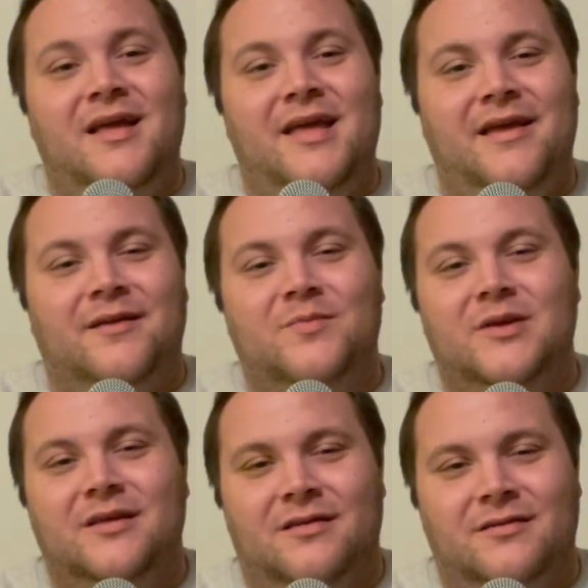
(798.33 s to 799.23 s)
He can
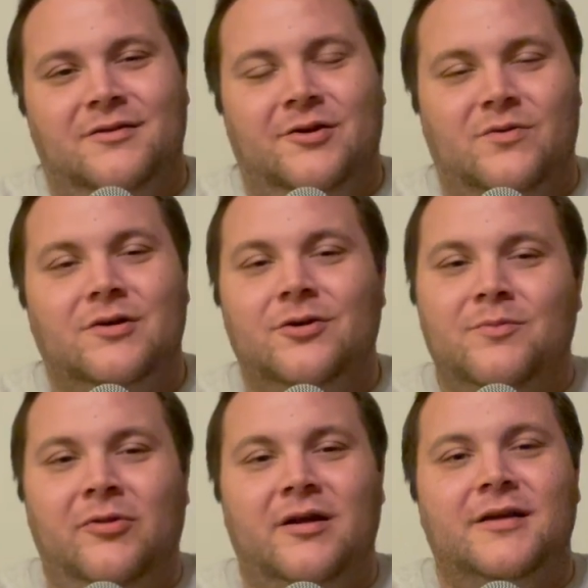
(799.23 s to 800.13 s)
be, you know, a
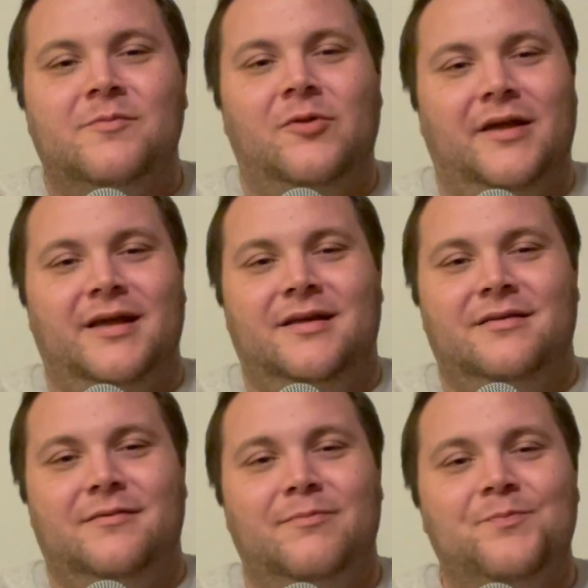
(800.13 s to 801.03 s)
good
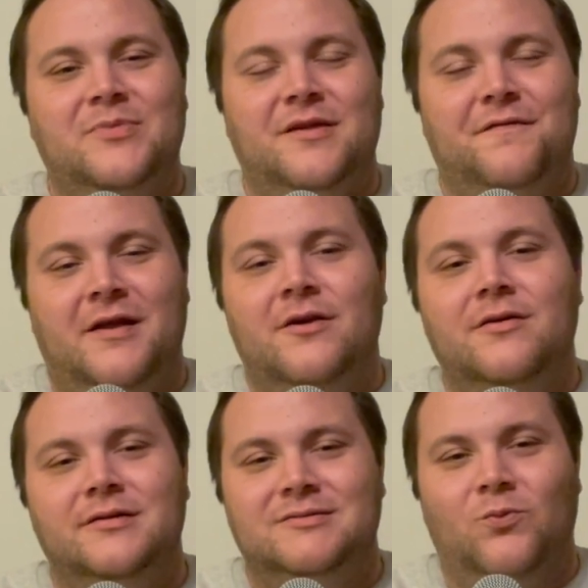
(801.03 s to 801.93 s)
plug-and-play
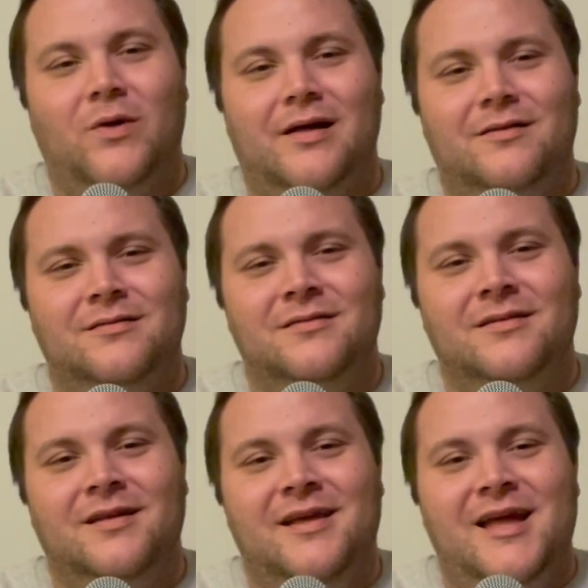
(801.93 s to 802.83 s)
defender as well.
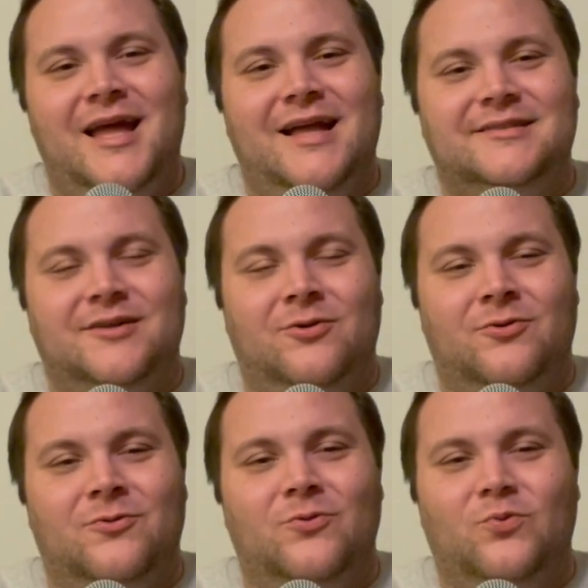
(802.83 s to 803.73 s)

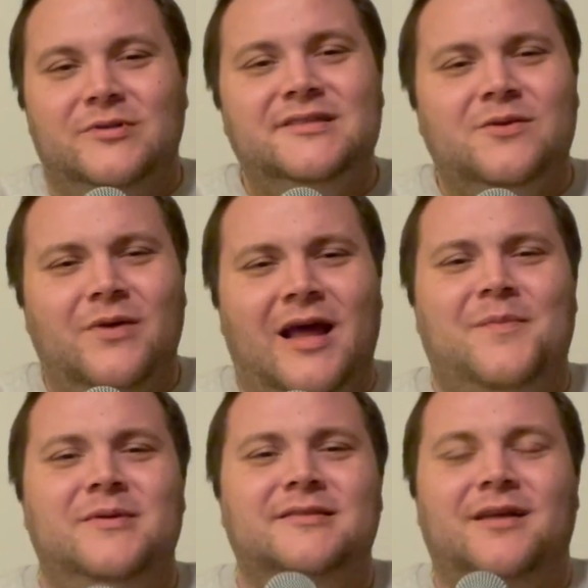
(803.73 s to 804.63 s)
So we'll see what
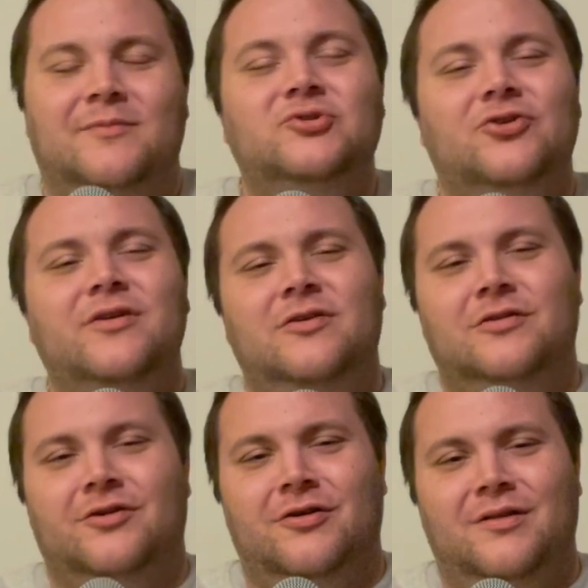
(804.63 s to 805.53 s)
happens. I'm sure he'll
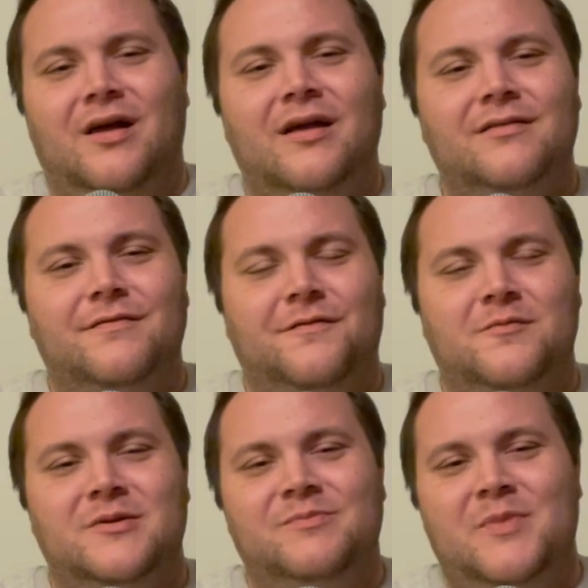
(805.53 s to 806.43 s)
learn a lot
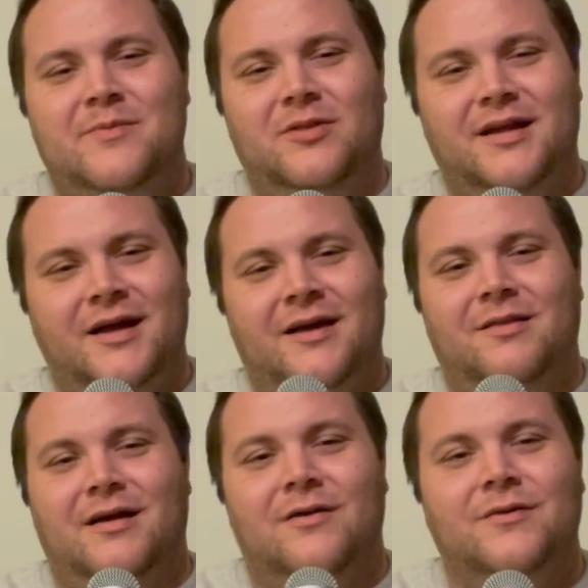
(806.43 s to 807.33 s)
from people like Kyle
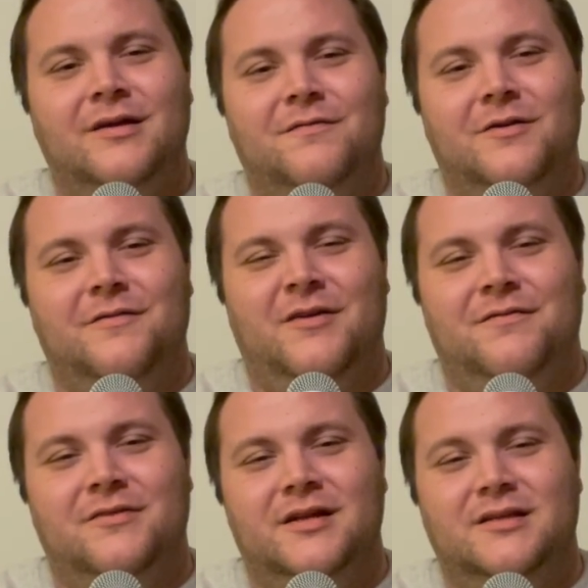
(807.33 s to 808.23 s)
Lowry and Fred
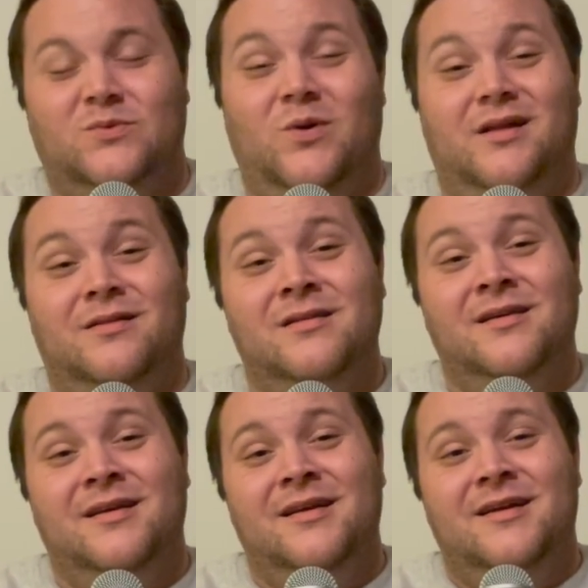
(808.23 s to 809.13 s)
VanVleet as well.
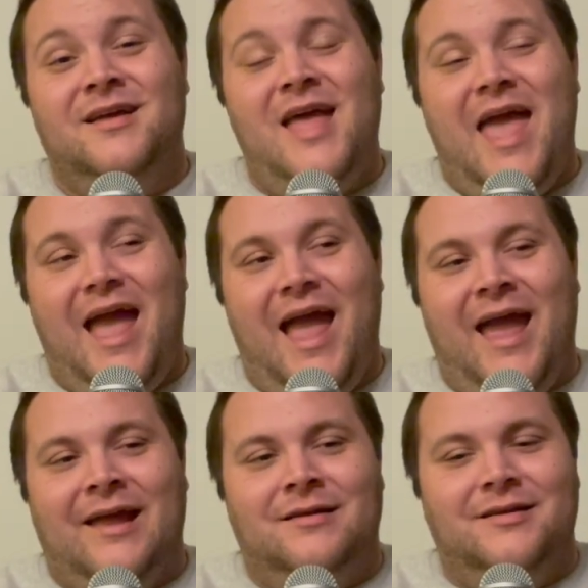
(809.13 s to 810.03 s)

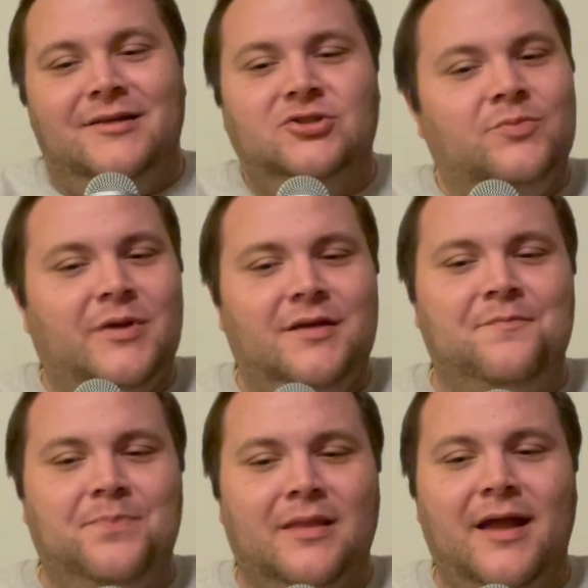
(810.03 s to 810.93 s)
And it should be
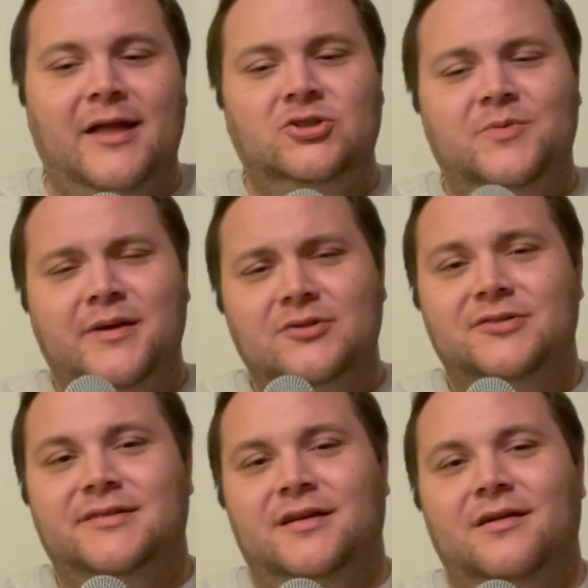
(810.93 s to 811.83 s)

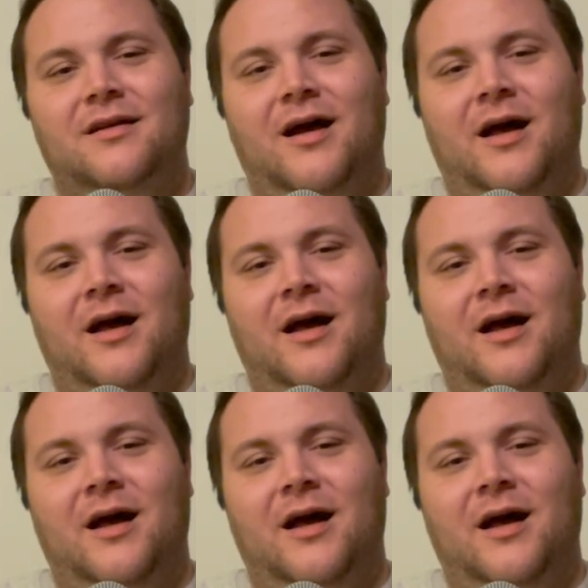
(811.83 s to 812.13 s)
interesting.